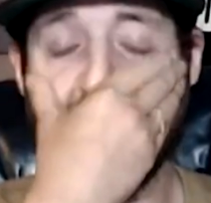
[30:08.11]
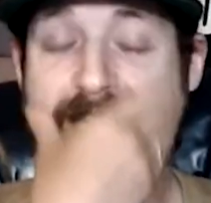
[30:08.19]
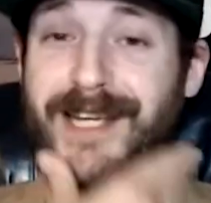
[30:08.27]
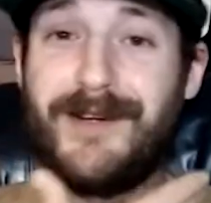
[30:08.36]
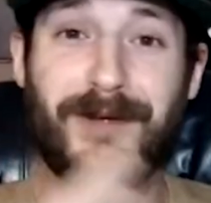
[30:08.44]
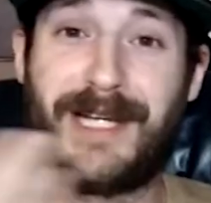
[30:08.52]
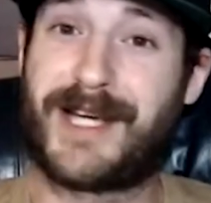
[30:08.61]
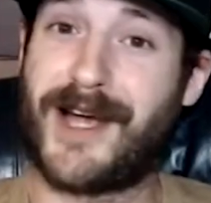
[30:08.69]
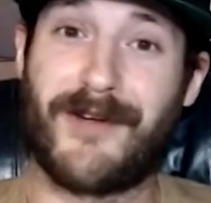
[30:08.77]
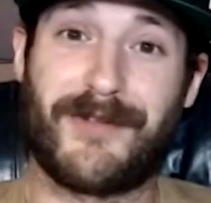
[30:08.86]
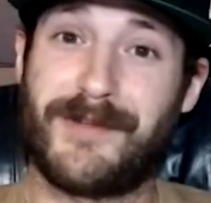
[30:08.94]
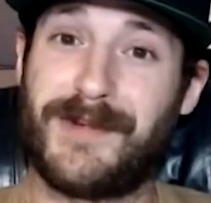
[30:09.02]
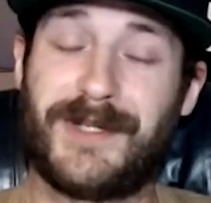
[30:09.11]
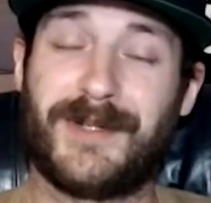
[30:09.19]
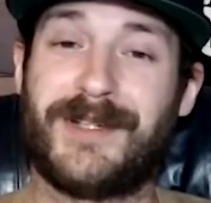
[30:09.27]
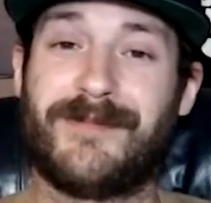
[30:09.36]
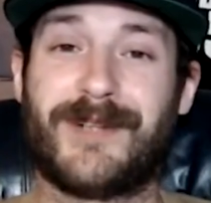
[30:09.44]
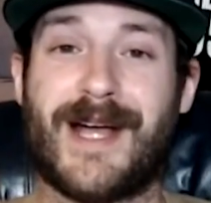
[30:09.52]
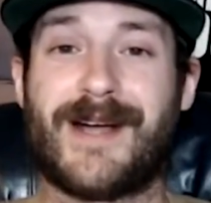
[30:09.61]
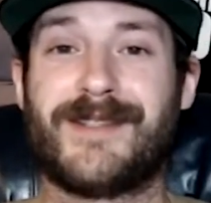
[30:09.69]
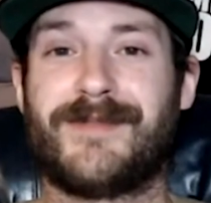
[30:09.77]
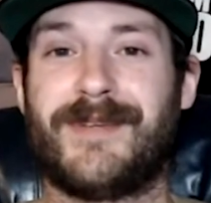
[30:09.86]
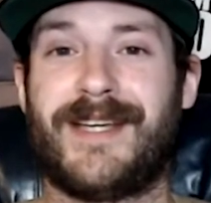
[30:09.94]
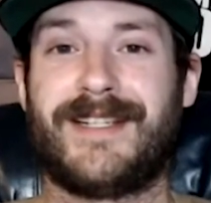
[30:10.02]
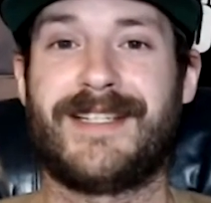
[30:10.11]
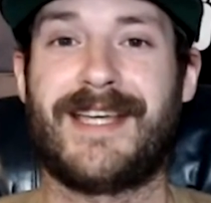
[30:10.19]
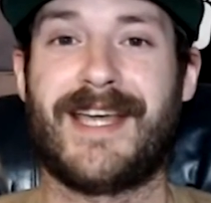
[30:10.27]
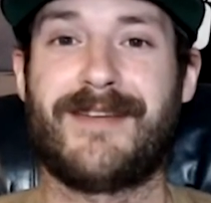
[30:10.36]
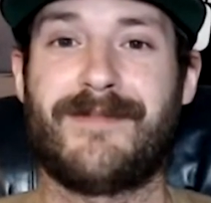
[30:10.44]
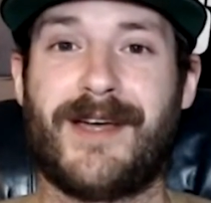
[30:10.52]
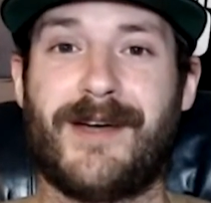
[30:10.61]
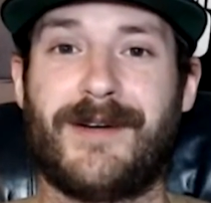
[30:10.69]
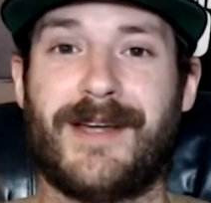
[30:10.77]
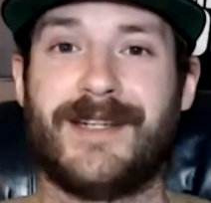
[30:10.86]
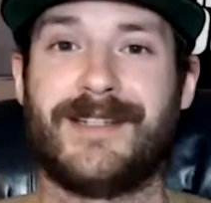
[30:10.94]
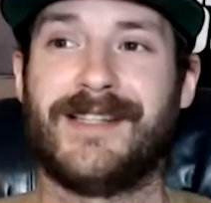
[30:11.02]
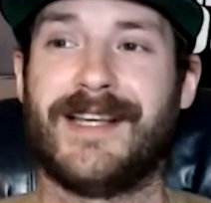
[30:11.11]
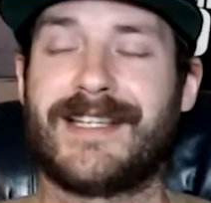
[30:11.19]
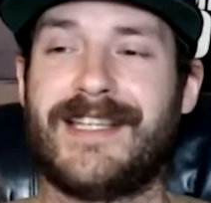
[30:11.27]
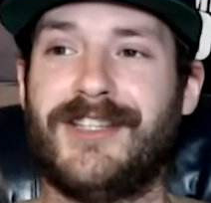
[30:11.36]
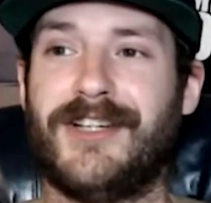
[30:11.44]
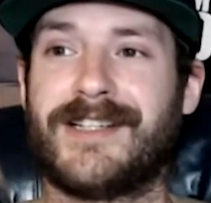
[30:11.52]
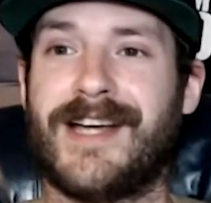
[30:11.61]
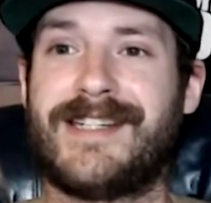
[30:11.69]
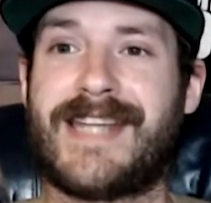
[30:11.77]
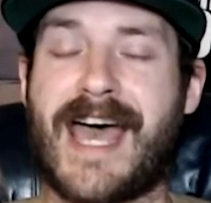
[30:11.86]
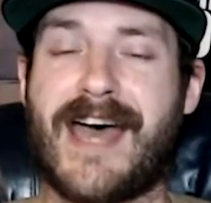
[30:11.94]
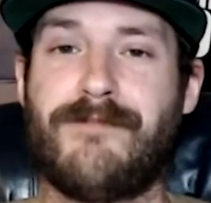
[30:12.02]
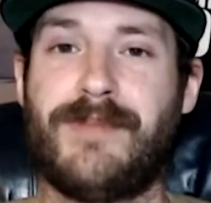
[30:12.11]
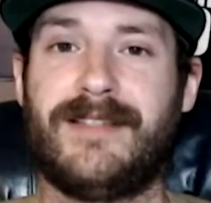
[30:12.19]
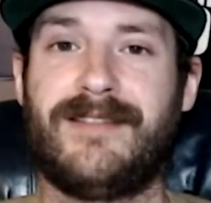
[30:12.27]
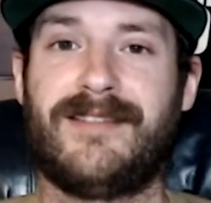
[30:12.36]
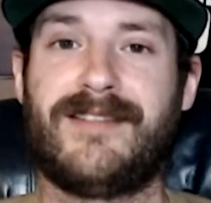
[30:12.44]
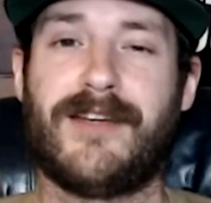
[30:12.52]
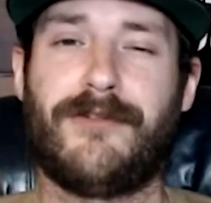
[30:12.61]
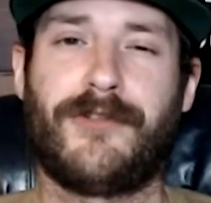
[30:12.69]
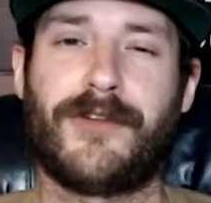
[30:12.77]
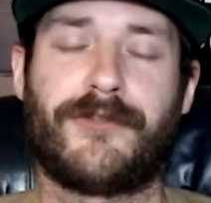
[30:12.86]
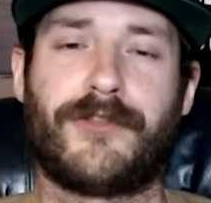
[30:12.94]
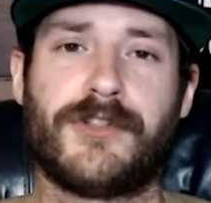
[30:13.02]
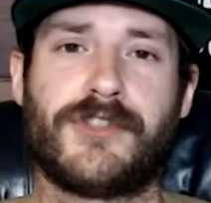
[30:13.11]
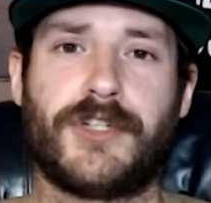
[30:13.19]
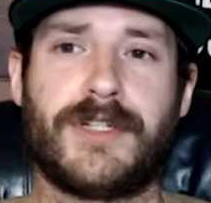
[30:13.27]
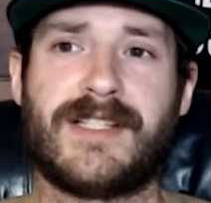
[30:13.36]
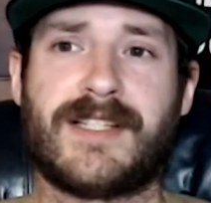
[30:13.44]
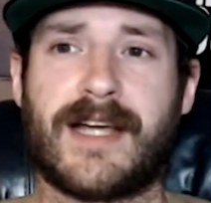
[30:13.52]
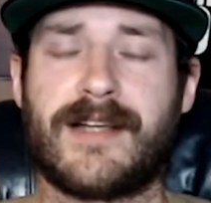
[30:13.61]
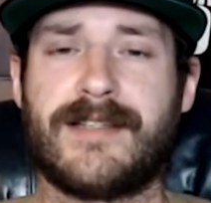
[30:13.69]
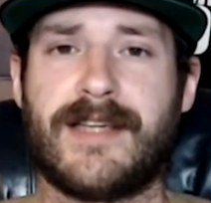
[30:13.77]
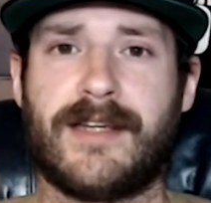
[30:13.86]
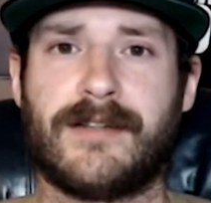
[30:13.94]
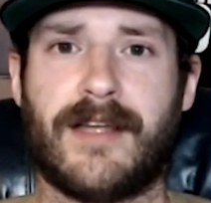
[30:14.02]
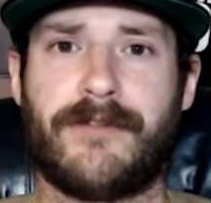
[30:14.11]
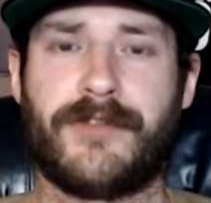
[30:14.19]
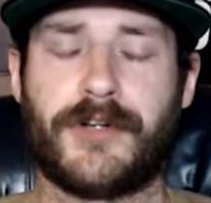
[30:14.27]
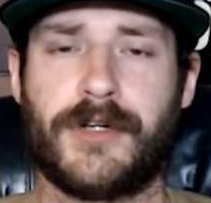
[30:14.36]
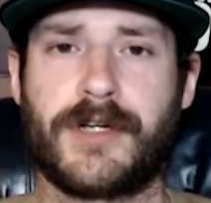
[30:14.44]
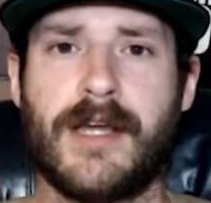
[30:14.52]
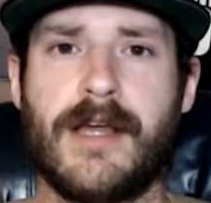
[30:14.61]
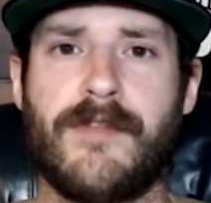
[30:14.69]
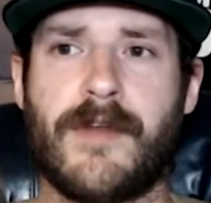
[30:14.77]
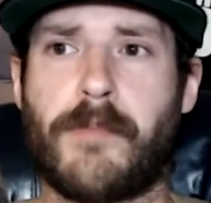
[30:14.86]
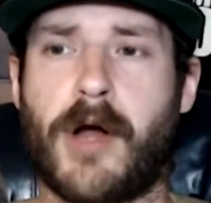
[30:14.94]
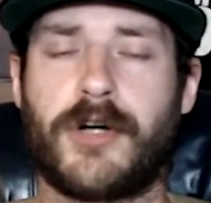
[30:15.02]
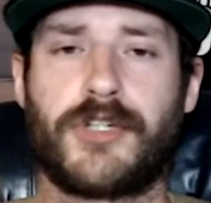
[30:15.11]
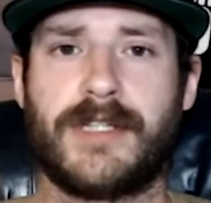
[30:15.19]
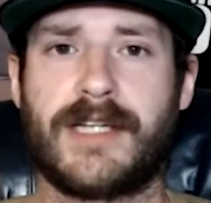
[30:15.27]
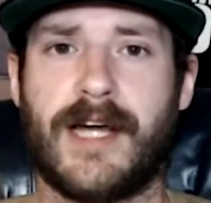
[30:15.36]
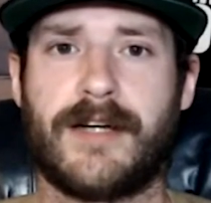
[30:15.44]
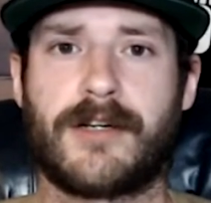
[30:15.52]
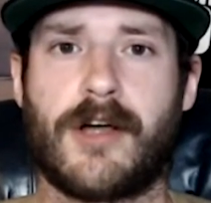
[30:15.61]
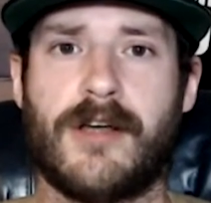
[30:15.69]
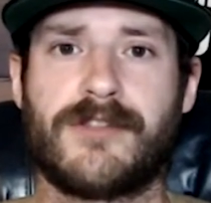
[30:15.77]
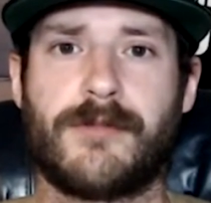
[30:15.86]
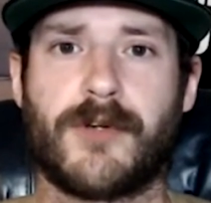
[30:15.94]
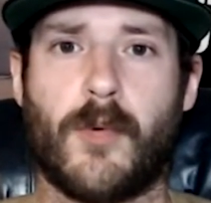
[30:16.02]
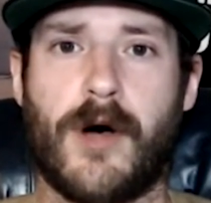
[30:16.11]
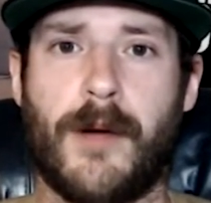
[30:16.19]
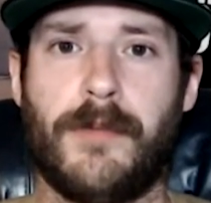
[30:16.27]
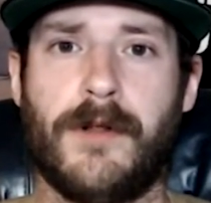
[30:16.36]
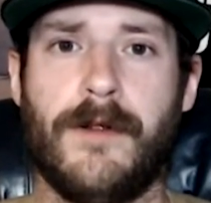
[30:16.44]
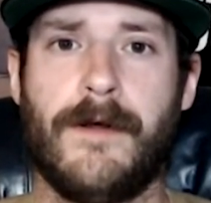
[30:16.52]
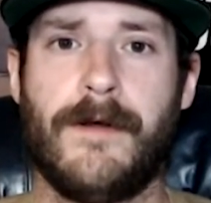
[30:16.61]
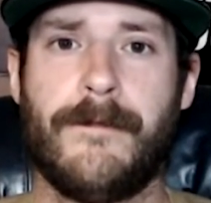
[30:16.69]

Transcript: He recovered between rounds, man. He came out and, like, he looked a tad bit stiff for the first 30 seconds. He ate a left hook that partially kind of caused him to wobble.